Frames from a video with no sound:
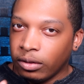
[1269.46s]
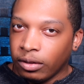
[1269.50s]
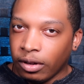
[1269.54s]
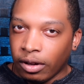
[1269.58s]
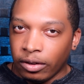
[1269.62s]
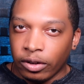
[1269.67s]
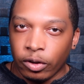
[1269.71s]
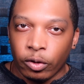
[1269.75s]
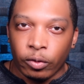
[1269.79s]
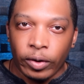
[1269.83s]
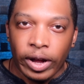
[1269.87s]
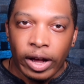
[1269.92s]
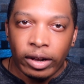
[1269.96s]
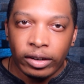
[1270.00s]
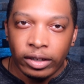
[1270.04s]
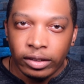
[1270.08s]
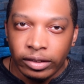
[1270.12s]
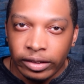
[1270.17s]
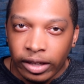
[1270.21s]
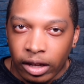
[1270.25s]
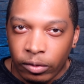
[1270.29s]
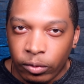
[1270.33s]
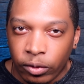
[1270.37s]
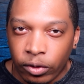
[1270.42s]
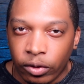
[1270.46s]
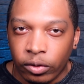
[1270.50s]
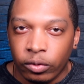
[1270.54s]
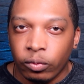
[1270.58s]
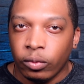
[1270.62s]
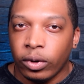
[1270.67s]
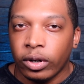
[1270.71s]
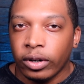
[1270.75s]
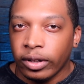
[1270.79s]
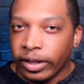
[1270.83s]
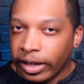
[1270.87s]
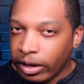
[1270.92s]
on a grounded level,
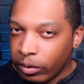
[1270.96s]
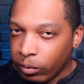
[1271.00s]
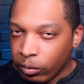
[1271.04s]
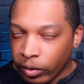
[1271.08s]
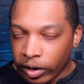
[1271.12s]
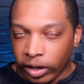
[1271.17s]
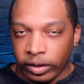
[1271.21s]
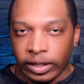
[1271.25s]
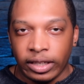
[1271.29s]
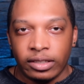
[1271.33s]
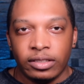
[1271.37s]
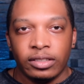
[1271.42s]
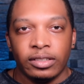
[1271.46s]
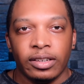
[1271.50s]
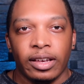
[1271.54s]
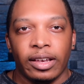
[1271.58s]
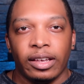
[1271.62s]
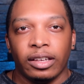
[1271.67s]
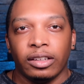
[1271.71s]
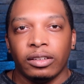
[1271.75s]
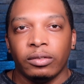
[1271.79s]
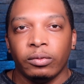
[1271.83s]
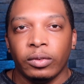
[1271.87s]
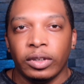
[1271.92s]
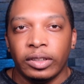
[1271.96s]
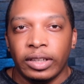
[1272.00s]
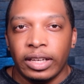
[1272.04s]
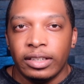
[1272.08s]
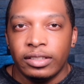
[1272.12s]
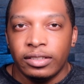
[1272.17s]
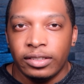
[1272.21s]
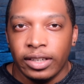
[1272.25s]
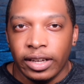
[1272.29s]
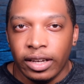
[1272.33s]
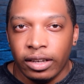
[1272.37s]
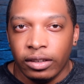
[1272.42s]
what are they really saying when they
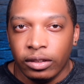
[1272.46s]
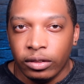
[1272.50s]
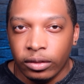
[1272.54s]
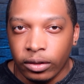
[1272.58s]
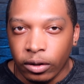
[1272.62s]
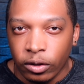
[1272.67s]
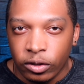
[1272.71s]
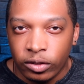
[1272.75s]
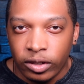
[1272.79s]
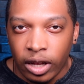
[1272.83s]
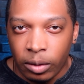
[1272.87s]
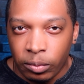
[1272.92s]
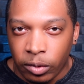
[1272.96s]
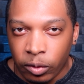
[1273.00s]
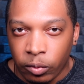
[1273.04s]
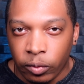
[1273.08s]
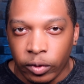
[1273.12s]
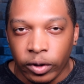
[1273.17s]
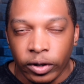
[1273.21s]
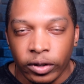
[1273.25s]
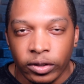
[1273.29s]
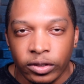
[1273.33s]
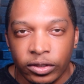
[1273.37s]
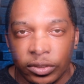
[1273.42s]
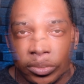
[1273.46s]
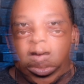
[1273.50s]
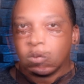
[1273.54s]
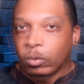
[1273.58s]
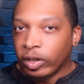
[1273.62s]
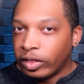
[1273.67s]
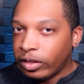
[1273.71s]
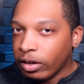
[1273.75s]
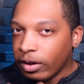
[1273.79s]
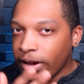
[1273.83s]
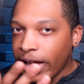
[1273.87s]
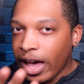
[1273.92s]
say those type of words?
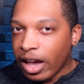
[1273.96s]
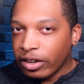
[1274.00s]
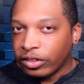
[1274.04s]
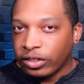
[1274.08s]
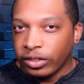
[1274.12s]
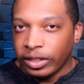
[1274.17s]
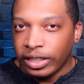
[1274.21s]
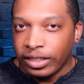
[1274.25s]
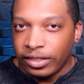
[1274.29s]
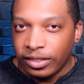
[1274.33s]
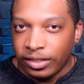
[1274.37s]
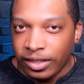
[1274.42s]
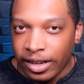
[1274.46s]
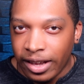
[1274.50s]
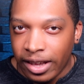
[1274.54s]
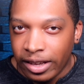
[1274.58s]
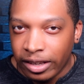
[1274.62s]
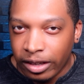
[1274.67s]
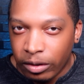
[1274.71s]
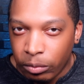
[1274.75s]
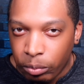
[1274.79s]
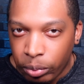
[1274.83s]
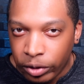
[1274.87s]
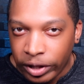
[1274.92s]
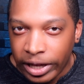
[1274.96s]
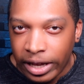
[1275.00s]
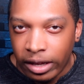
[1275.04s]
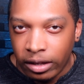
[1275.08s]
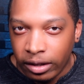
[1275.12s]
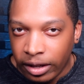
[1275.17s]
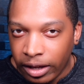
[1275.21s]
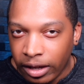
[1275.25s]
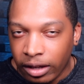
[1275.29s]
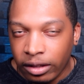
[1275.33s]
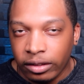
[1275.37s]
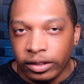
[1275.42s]
What they're actually saying in plain
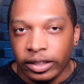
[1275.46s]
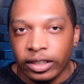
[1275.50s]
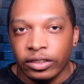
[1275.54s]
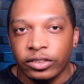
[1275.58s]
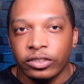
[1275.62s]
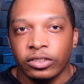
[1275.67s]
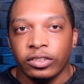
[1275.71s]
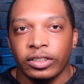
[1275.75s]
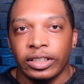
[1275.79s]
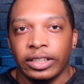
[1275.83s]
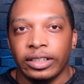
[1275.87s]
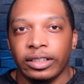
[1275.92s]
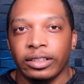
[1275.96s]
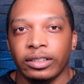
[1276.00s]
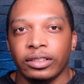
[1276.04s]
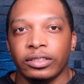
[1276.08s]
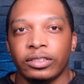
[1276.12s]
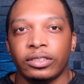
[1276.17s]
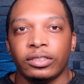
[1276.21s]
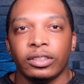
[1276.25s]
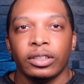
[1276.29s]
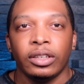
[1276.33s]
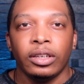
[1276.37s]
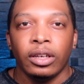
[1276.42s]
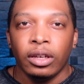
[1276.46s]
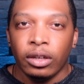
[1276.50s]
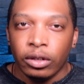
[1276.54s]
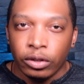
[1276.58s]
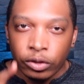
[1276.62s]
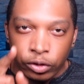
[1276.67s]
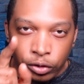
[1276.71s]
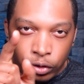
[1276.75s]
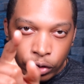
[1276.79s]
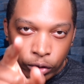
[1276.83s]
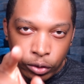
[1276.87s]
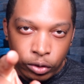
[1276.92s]
English is,
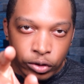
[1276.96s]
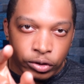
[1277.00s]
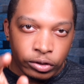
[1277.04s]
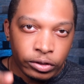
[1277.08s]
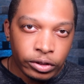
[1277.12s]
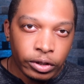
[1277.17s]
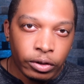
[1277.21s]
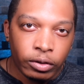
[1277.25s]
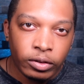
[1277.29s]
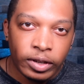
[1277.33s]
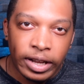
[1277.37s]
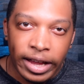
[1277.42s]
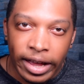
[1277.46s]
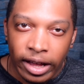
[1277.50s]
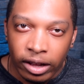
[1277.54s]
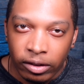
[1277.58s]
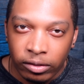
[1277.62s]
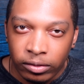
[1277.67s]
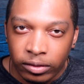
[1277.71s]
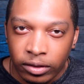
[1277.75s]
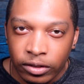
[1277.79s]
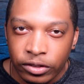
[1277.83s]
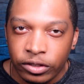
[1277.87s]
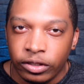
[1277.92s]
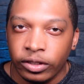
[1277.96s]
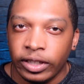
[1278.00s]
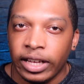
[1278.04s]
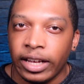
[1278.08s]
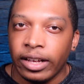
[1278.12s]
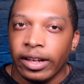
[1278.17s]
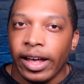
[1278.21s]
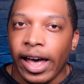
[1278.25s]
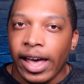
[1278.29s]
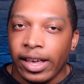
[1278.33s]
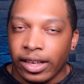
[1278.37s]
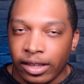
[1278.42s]
you slow down so
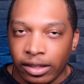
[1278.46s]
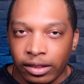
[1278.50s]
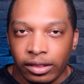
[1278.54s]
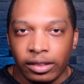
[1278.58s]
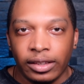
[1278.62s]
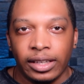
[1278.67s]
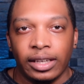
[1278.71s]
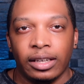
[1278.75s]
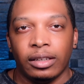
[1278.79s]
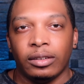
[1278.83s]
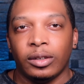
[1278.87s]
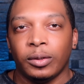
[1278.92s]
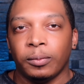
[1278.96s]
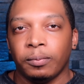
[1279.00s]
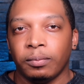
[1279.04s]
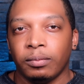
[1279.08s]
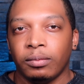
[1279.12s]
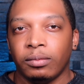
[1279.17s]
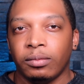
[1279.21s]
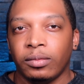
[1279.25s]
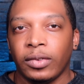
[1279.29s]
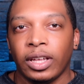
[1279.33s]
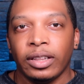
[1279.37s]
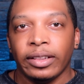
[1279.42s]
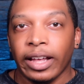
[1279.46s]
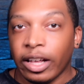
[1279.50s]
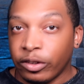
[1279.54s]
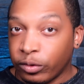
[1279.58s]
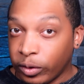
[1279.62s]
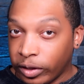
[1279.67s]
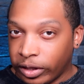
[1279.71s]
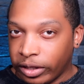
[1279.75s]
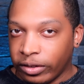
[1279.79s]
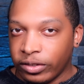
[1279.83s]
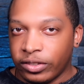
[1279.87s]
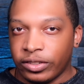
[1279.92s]
that I can lead. That's
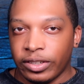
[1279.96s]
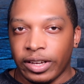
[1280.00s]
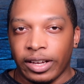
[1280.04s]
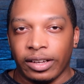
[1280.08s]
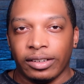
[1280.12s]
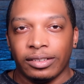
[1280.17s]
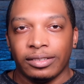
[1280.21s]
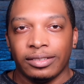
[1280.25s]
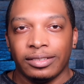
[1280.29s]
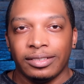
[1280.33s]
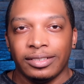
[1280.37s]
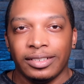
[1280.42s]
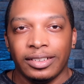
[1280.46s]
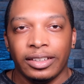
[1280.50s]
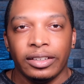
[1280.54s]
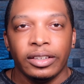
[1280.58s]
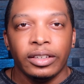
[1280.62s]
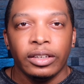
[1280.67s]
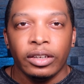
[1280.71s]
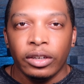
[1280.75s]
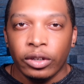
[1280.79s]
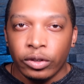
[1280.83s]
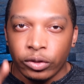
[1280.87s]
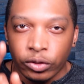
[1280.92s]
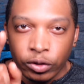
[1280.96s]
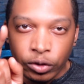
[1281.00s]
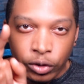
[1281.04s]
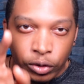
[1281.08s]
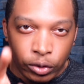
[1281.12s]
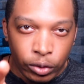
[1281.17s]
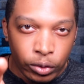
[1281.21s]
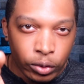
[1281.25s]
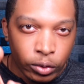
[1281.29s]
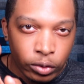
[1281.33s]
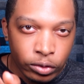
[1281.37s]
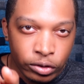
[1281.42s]
what they're saying.
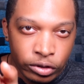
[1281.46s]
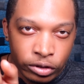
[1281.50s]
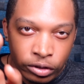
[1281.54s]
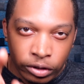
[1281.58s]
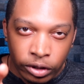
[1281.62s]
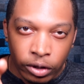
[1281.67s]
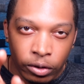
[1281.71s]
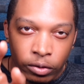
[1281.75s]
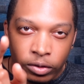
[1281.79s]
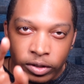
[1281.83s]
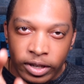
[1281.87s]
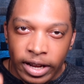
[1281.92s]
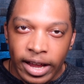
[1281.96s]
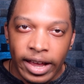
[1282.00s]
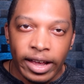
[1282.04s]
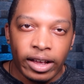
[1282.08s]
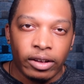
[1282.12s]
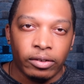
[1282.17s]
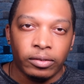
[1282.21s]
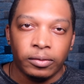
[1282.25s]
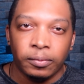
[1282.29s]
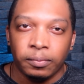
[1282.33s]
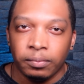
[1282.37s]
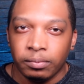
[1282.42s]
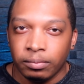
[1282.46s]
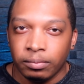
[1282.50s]
You slow down